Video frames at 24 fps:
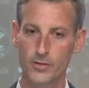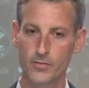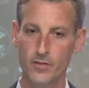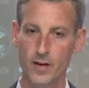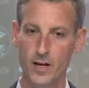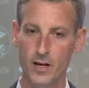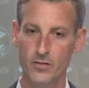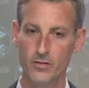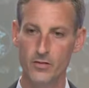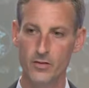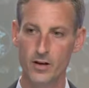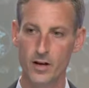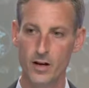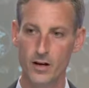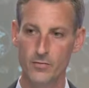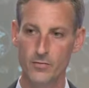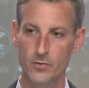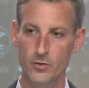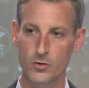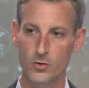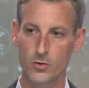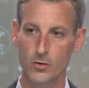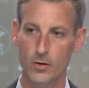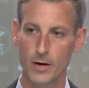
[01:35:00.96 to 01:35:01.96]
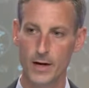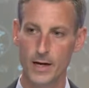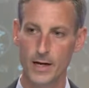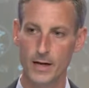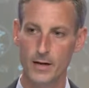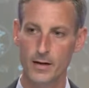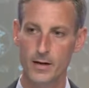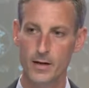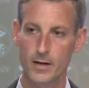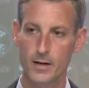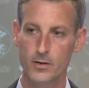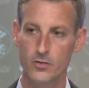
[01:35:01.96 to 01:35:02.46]
invasion of
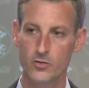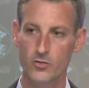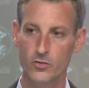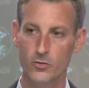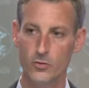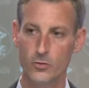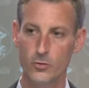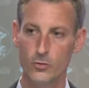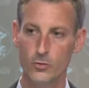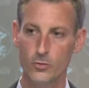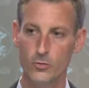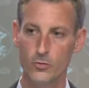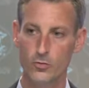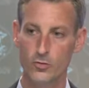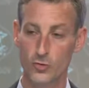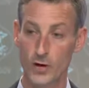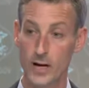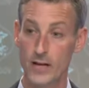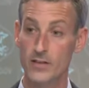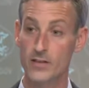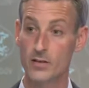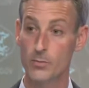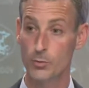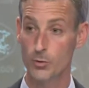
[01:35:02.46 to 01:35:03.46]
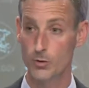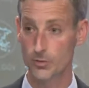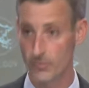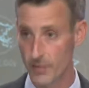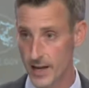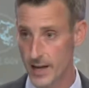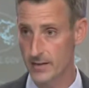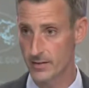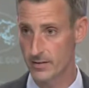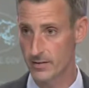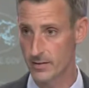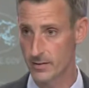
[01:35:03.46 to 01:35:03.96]
Ukraine to try to
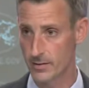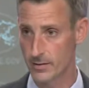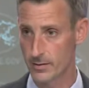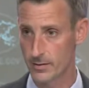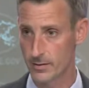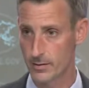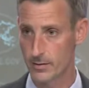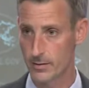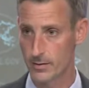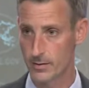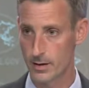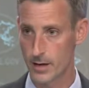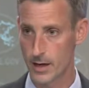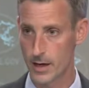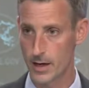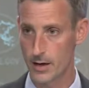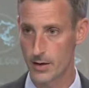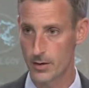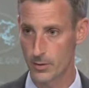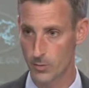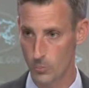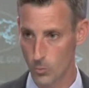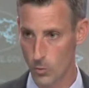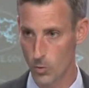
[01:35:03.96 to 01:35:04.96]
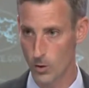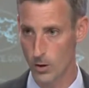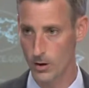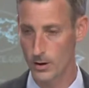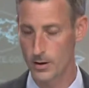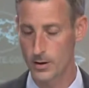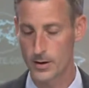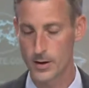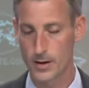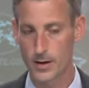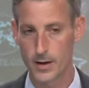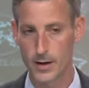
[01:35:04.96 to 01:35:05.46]
prevent the war.
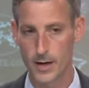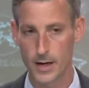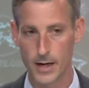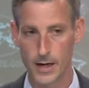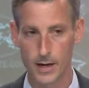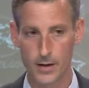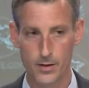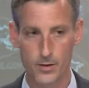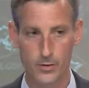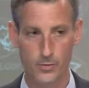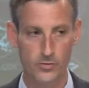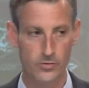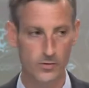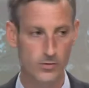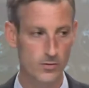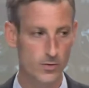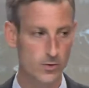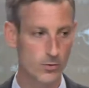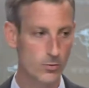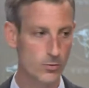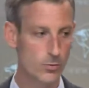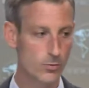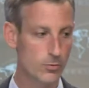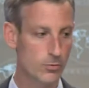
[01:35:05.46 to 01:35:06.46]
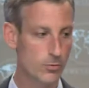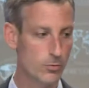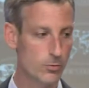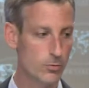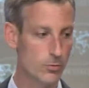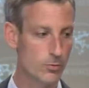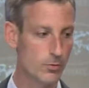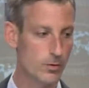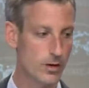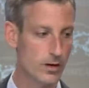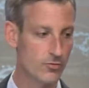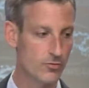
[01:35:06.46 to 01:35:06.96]
Those of you
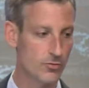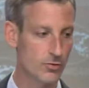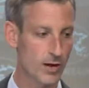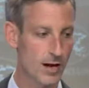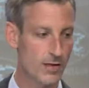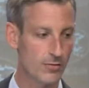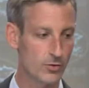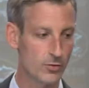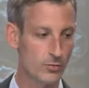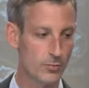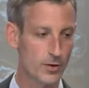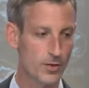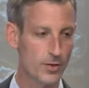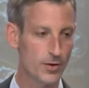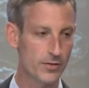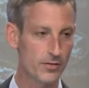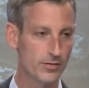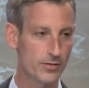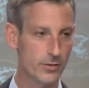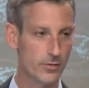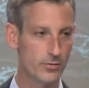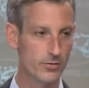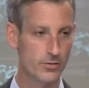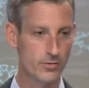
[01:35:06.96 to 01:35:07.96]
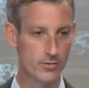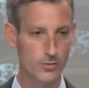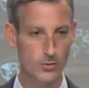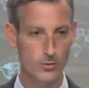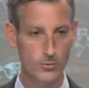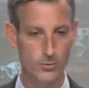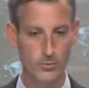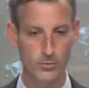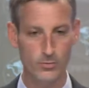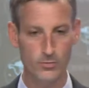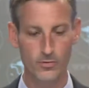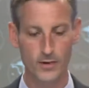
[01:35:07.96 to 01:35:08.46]
who have traveled with us, those of
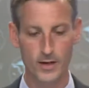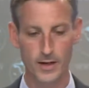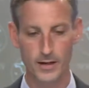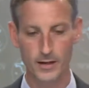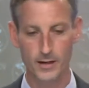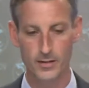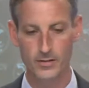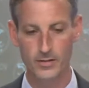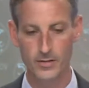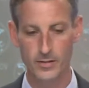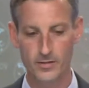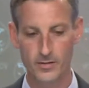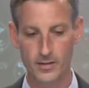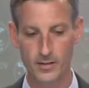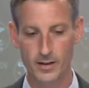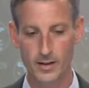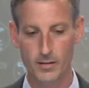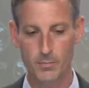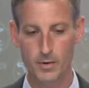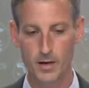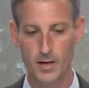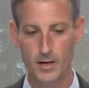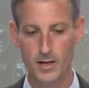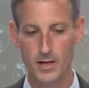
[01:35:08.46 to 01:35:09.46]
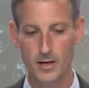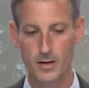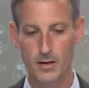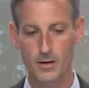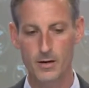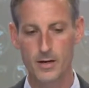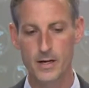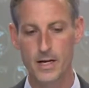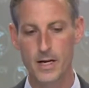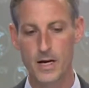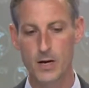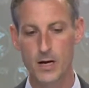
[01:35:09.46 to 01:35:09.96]
you who've consistently been
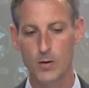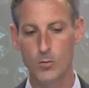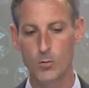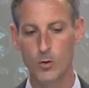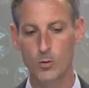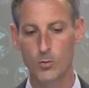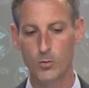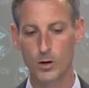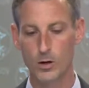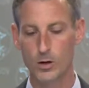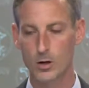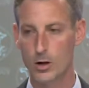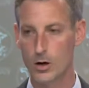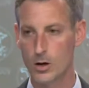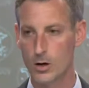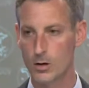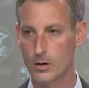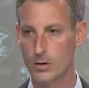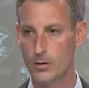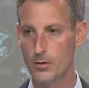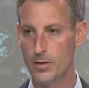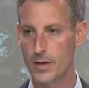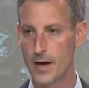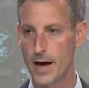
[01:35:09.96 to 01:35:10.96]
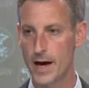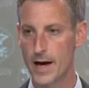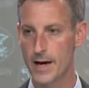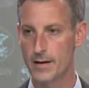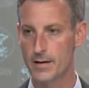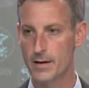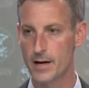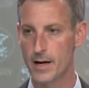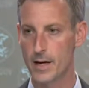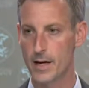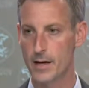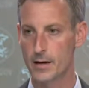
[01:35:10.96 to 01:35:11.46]
here, will recall
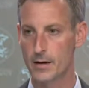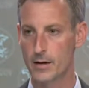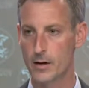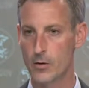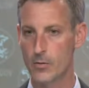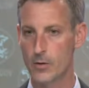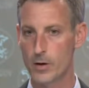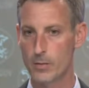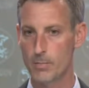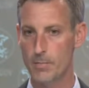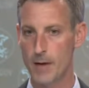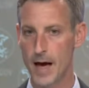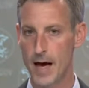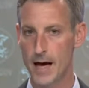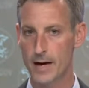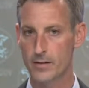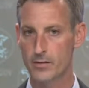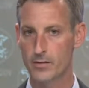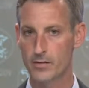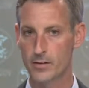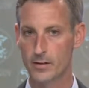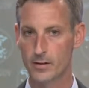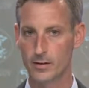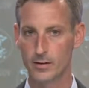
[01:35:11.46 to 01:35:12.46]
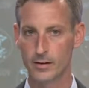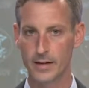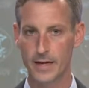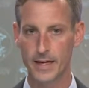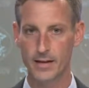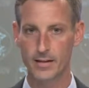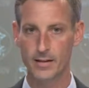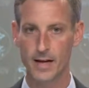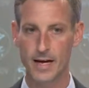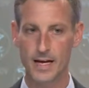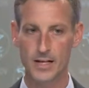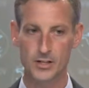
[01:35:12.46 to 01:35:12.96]
that going back to
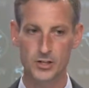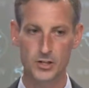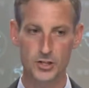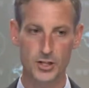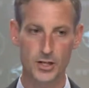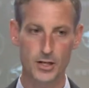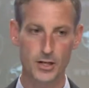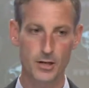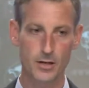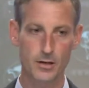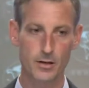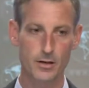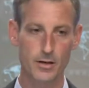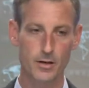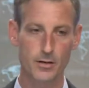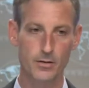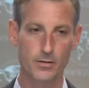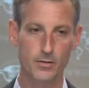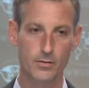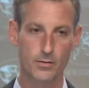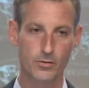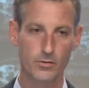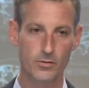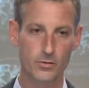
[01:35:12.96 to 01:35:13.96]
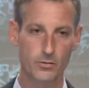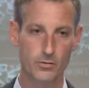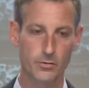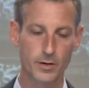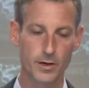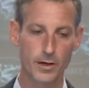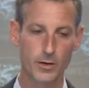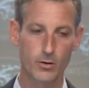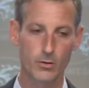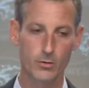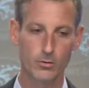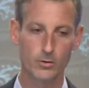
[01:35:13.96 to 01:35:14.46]
late last year and
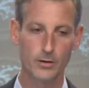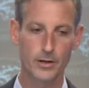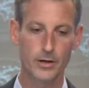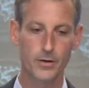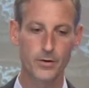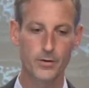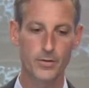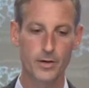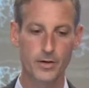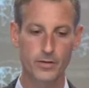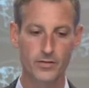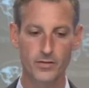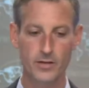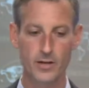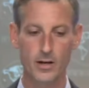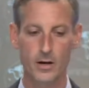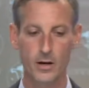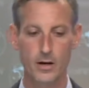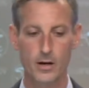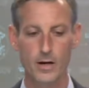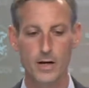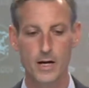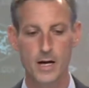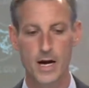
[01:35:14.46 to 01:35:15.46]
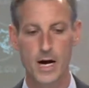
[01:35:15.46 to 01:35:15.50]
certainly earlier this year,